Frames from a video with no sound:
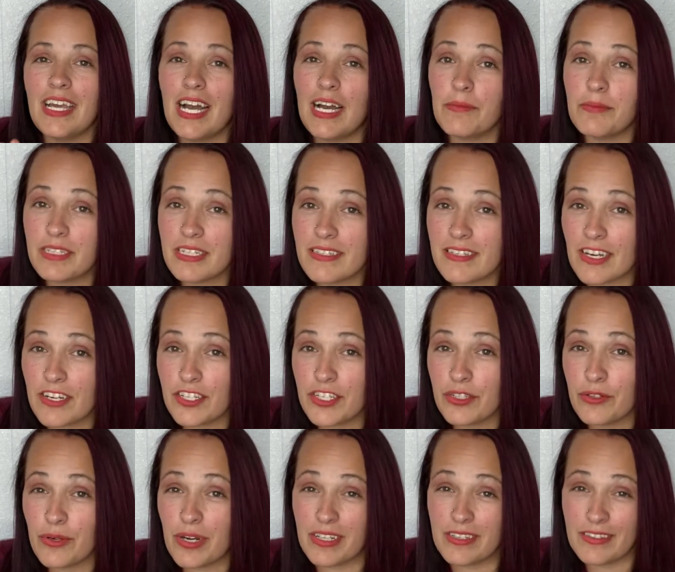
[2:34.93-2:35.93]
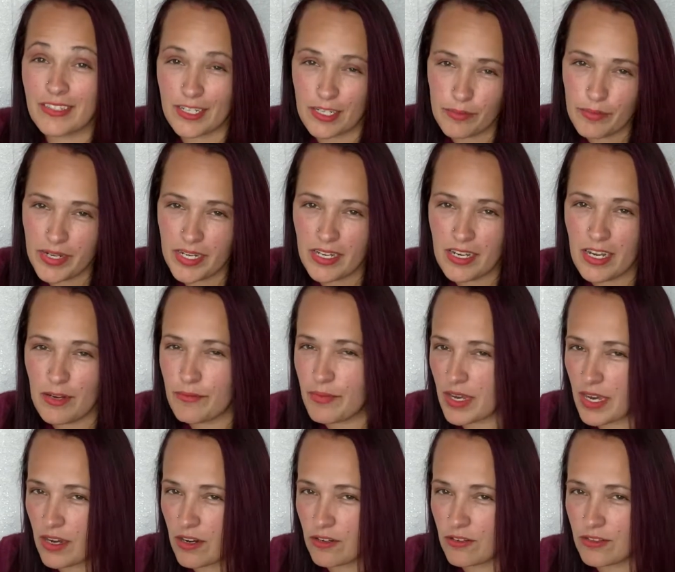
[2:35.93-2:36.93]
I'm going to tell you a little bit
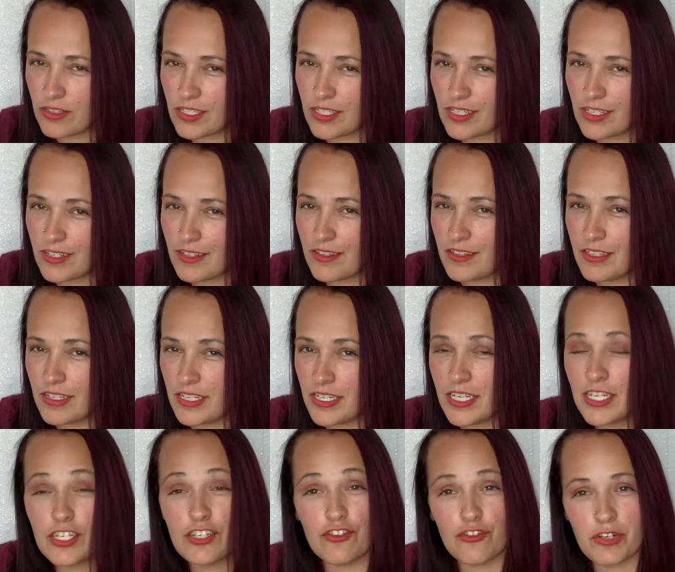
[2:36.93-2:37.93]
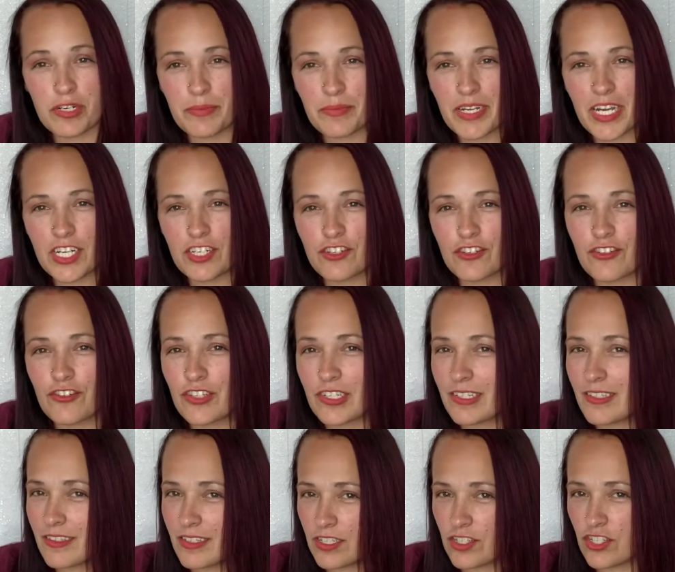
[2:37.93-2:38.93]
about the Dreamcatchers
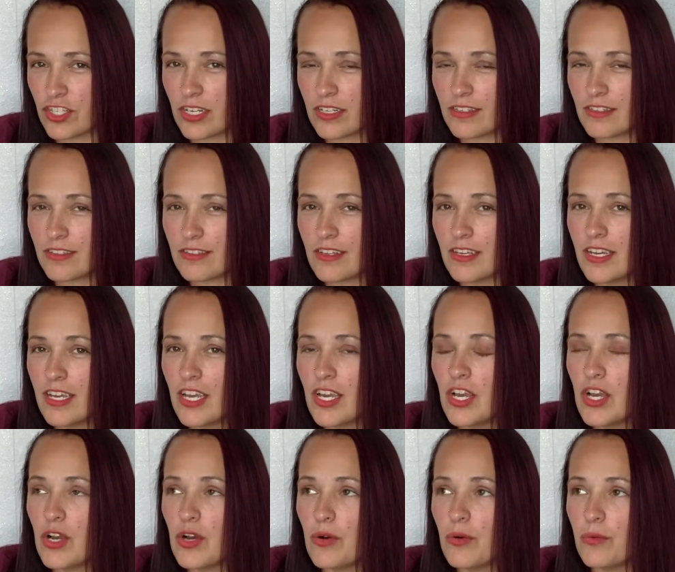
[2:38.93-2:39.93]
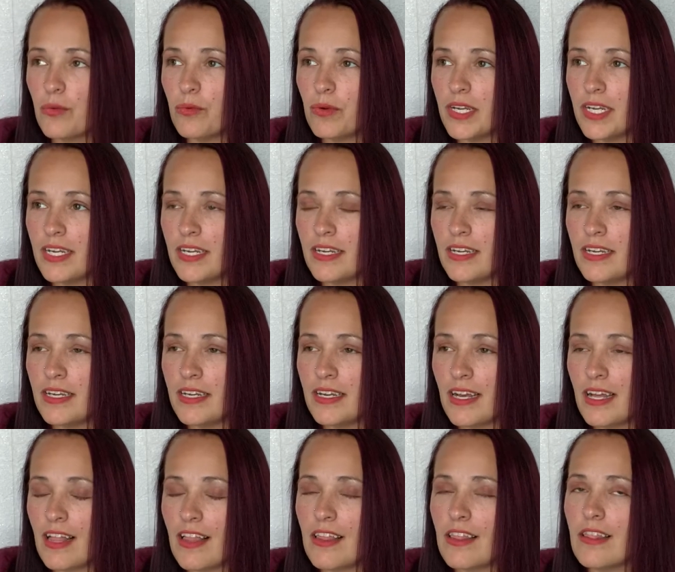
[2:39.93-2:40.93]
extensions. We
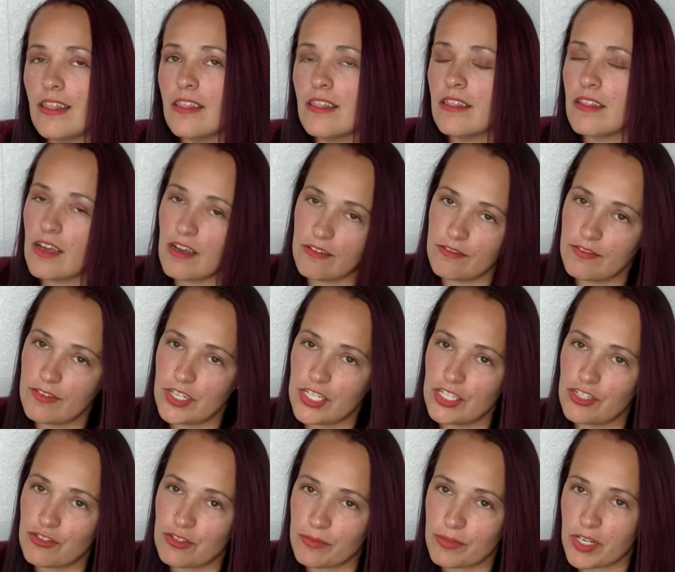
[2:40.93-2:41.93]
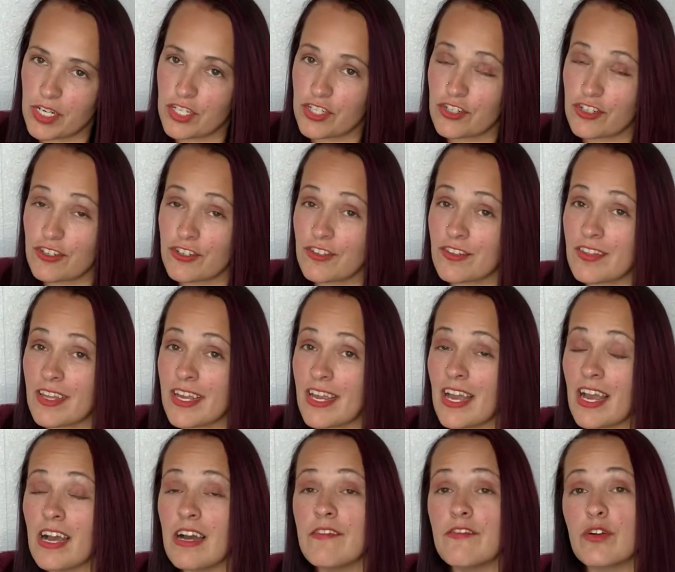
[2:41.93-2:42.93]
love Dreamcatchers. They
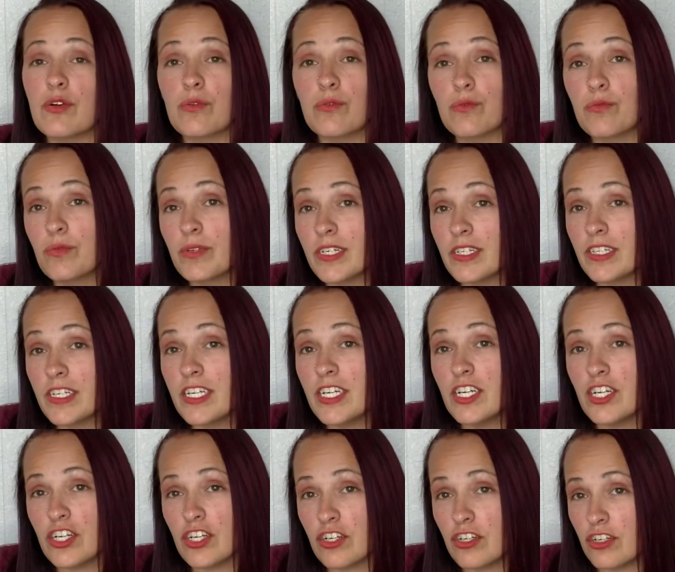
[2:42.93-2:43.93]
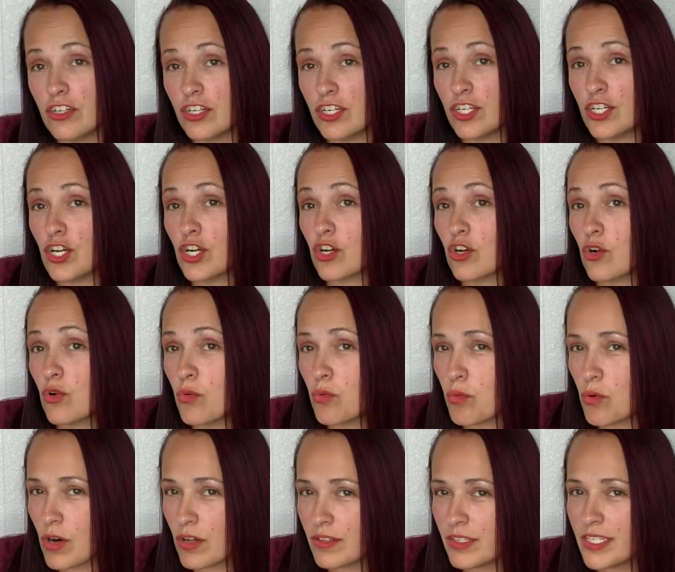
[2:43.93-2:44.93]
have really good
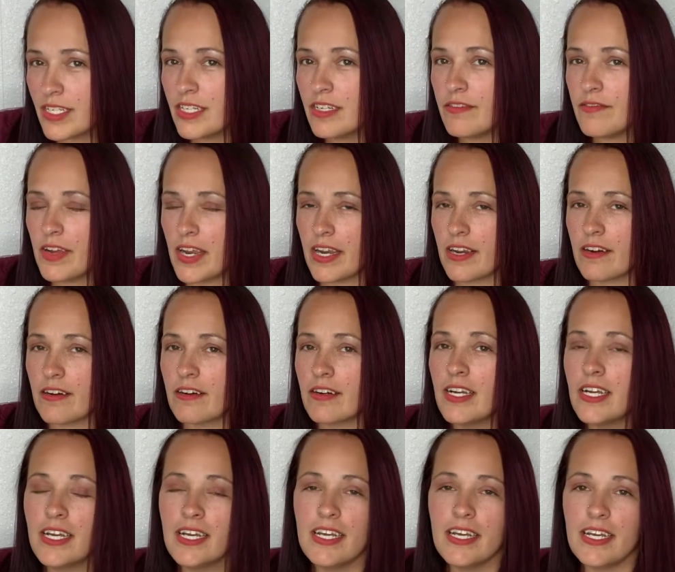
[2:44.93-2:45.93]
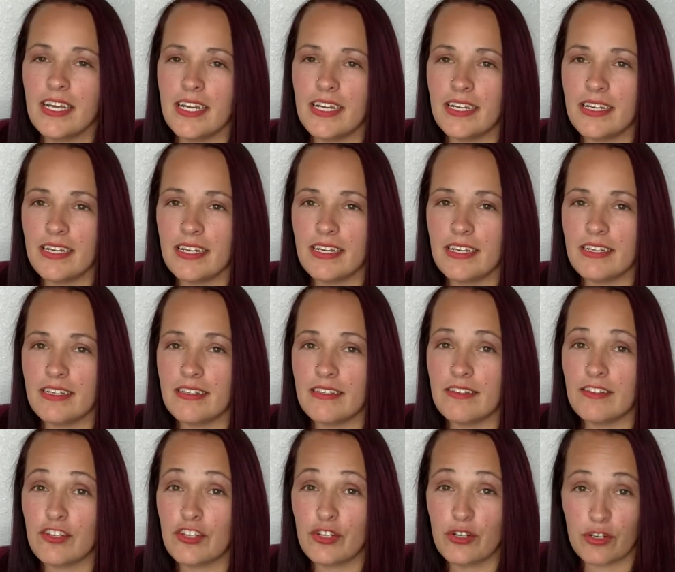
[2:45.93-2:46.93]
quality of hair. It
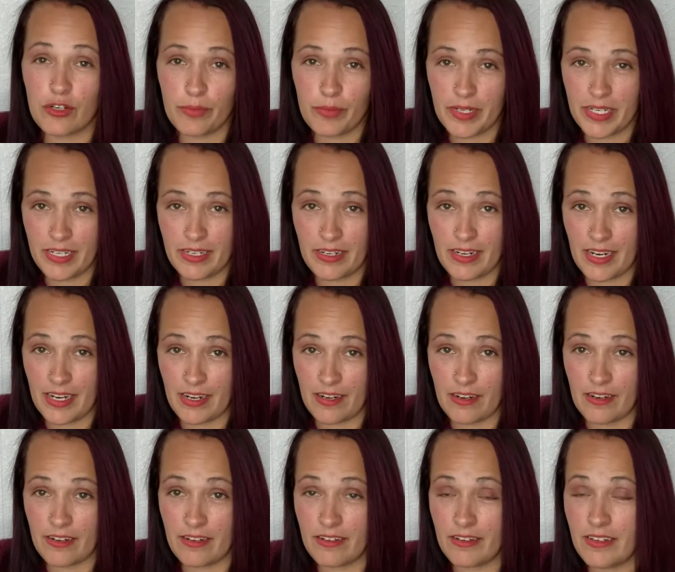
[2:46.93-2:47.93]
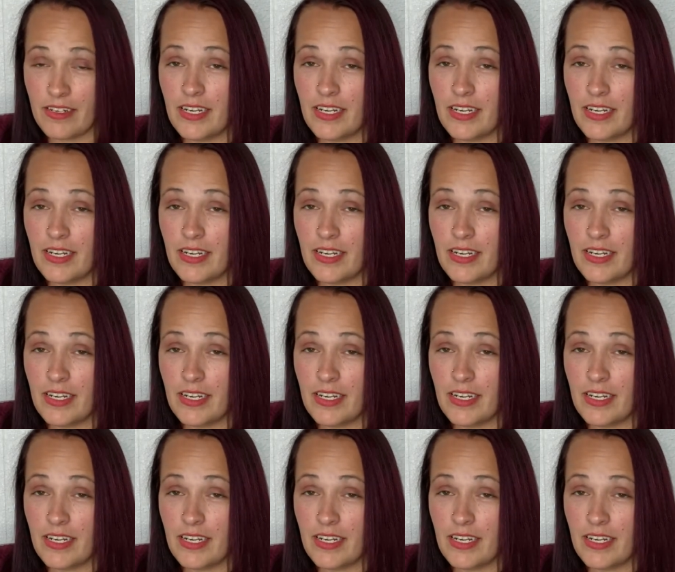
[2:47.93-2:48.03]
is European hair.